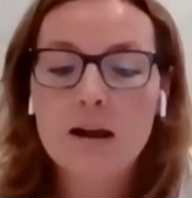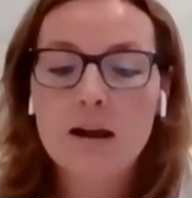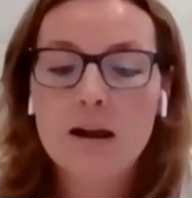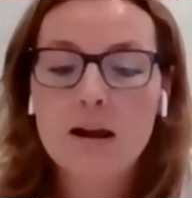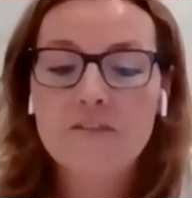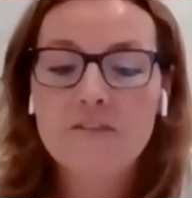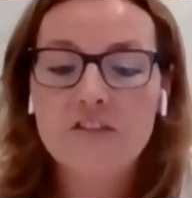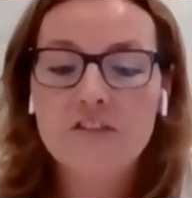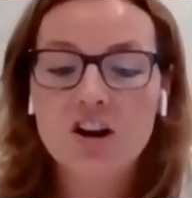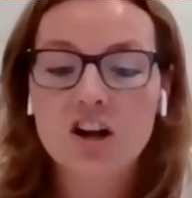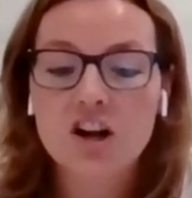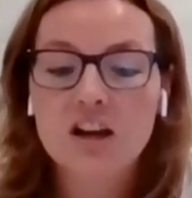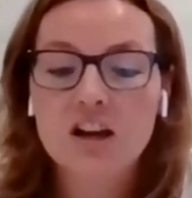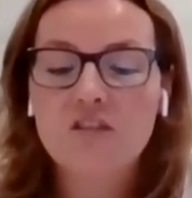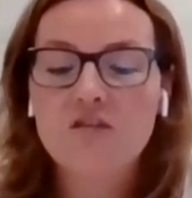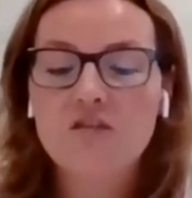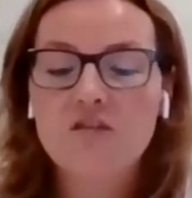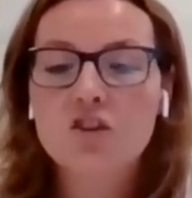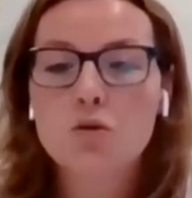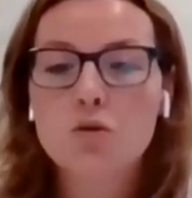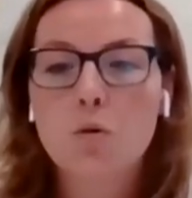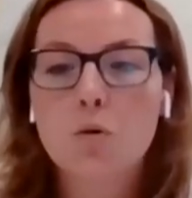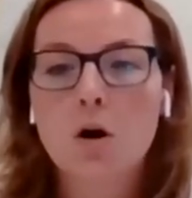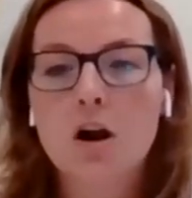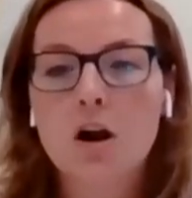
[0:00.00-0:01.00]

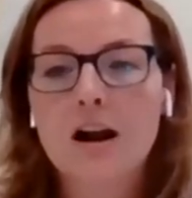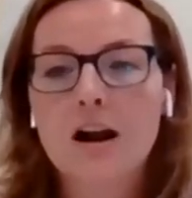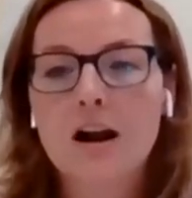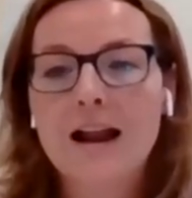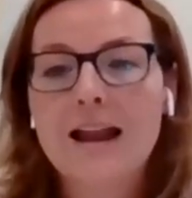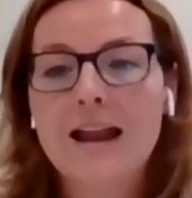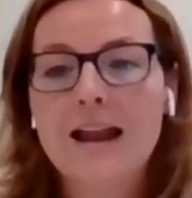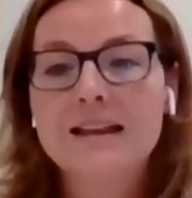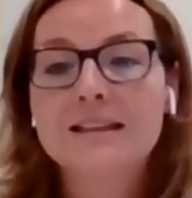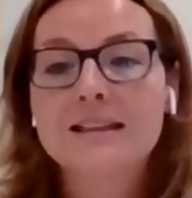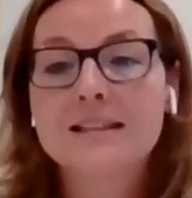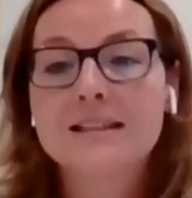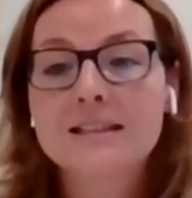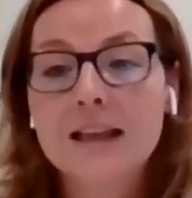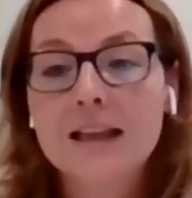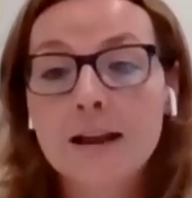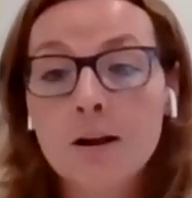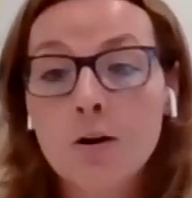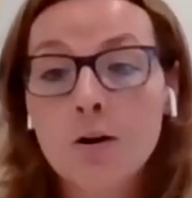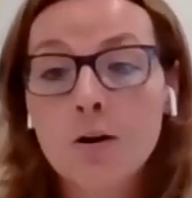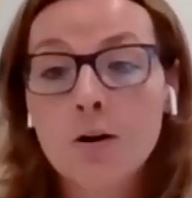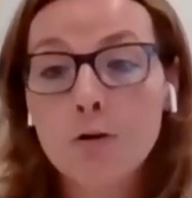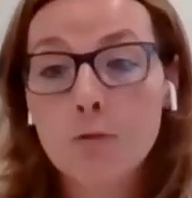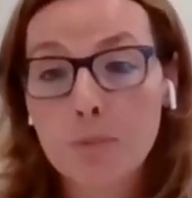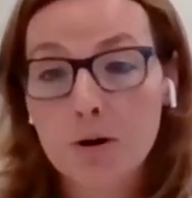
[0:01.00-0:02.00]
However, if you are a
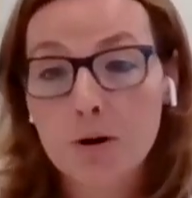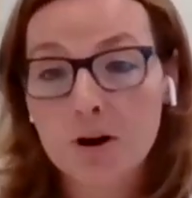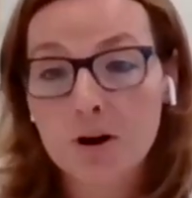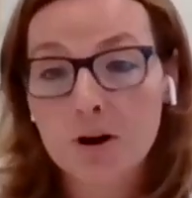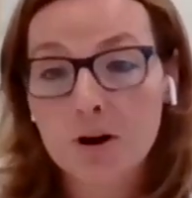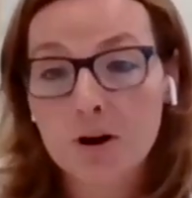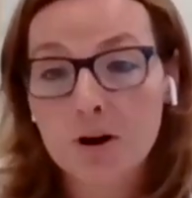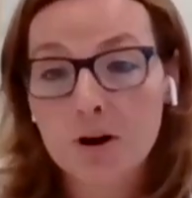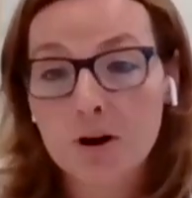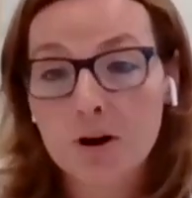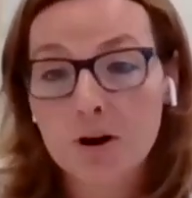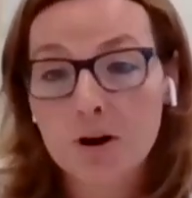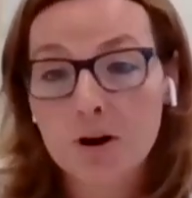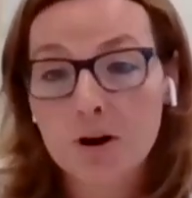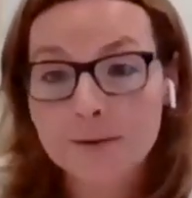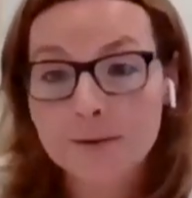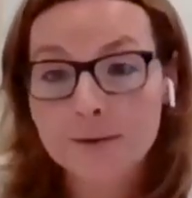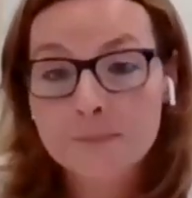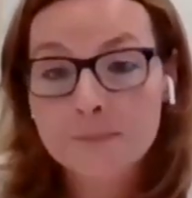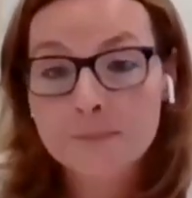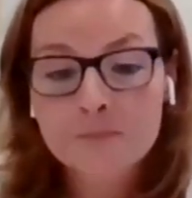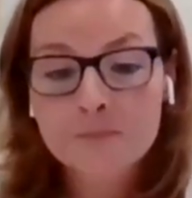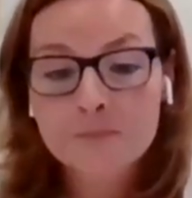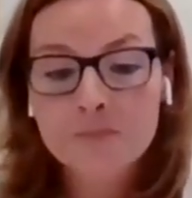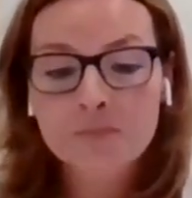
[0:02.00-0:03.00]
single
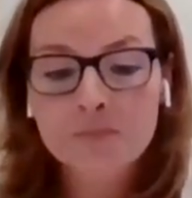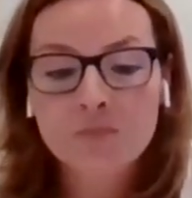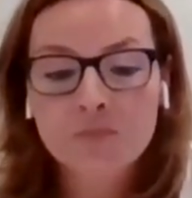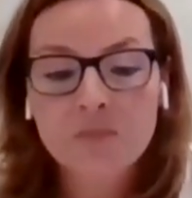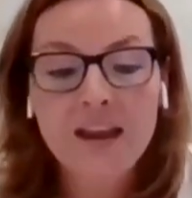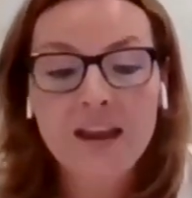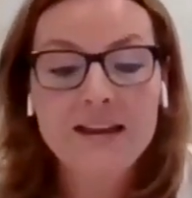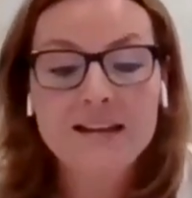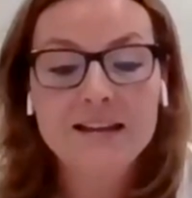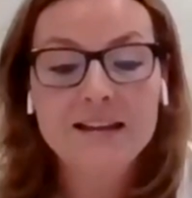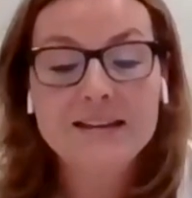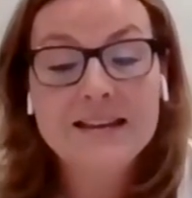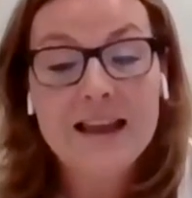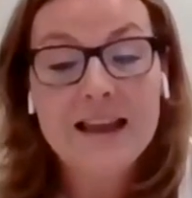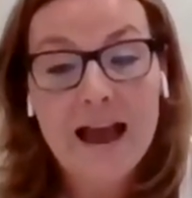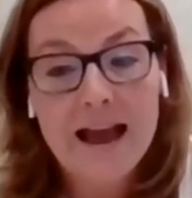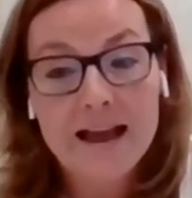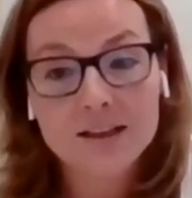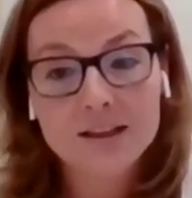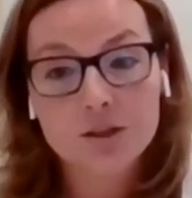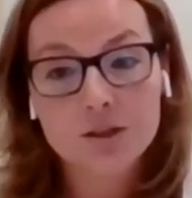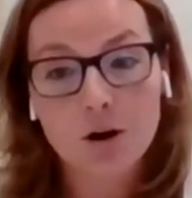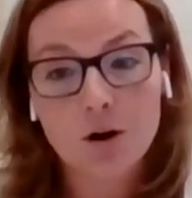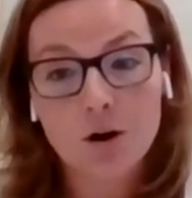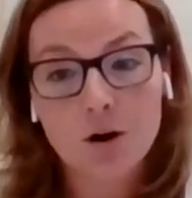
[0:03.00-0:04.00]
person
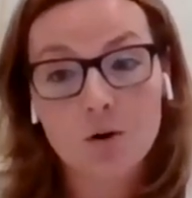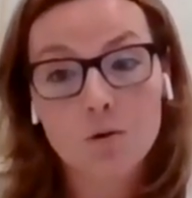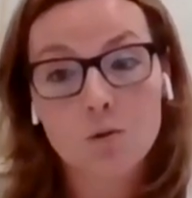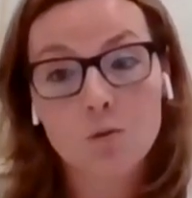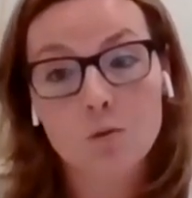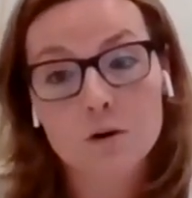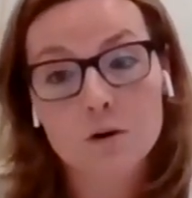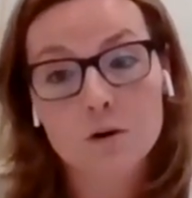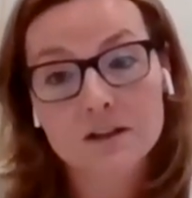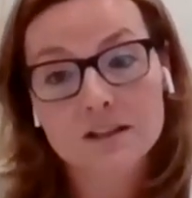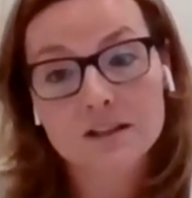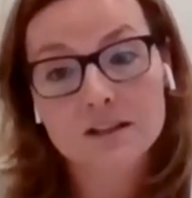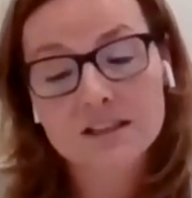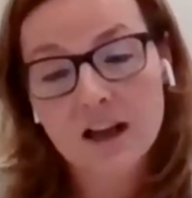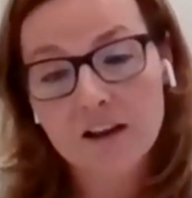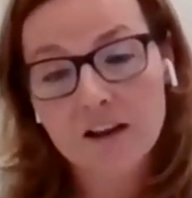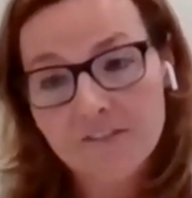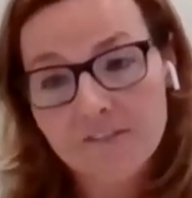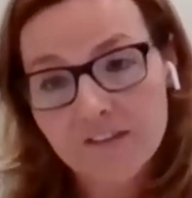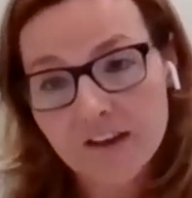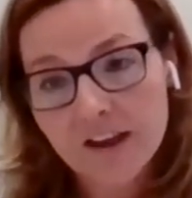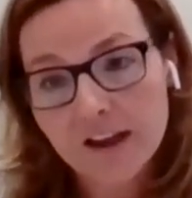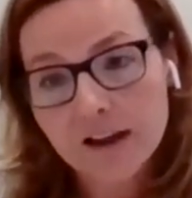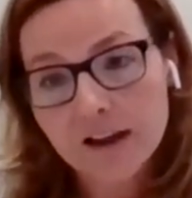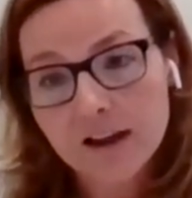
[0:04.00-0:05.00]
in Nassau or
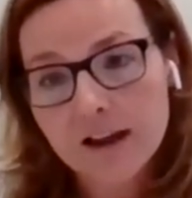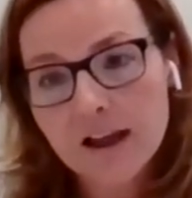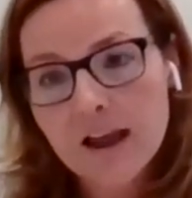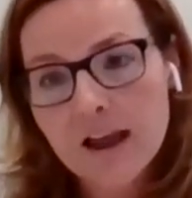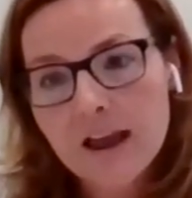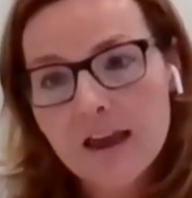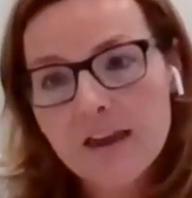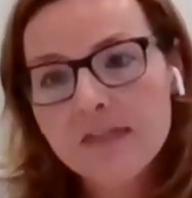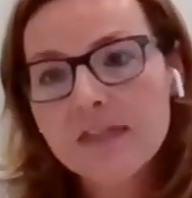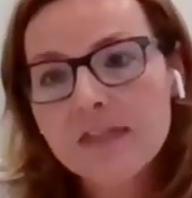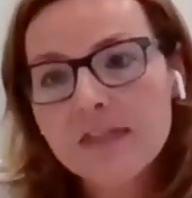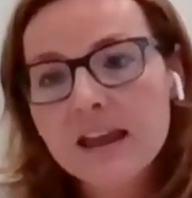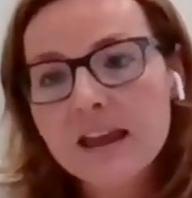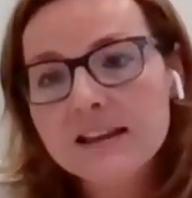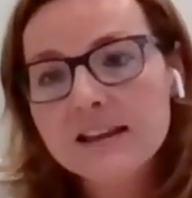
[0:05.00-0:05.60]
Suffolk,